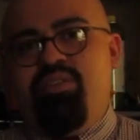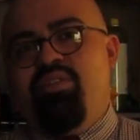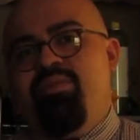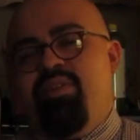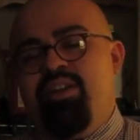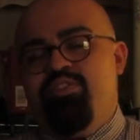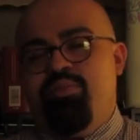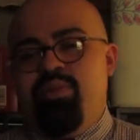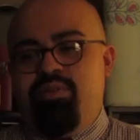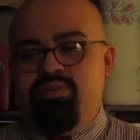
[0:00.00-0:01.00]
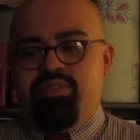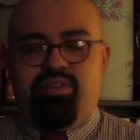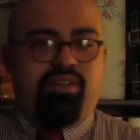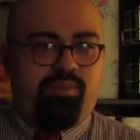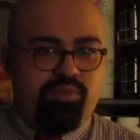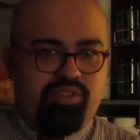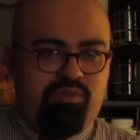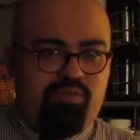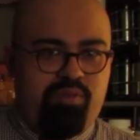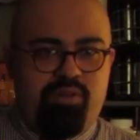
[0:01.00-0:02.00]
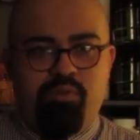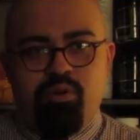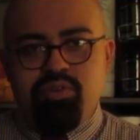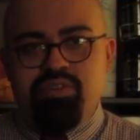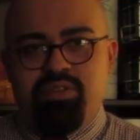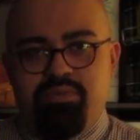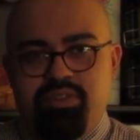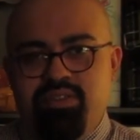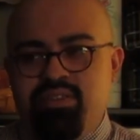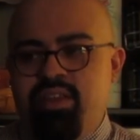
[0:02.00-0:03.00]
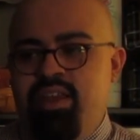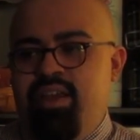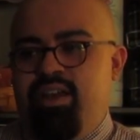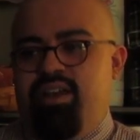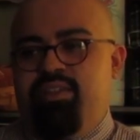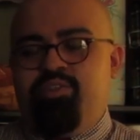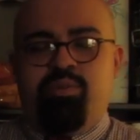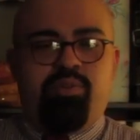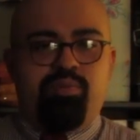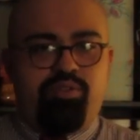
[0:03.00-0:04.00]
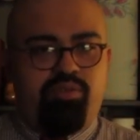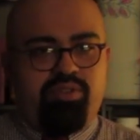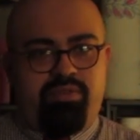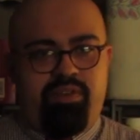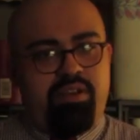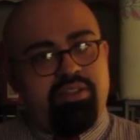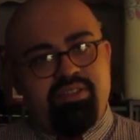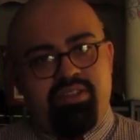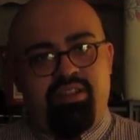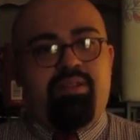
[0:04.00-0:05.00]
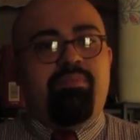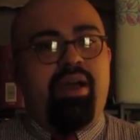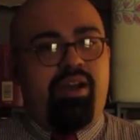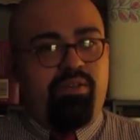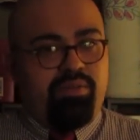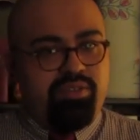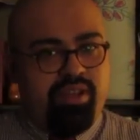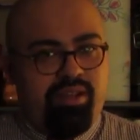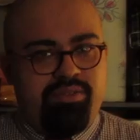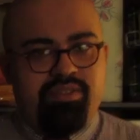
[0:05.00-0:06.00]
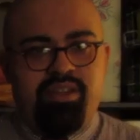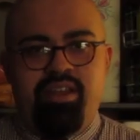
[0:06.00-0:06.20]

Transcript: you can find trombones almost everywhere. Of course, in symphonies, trombones produce a very distinct and powerful sound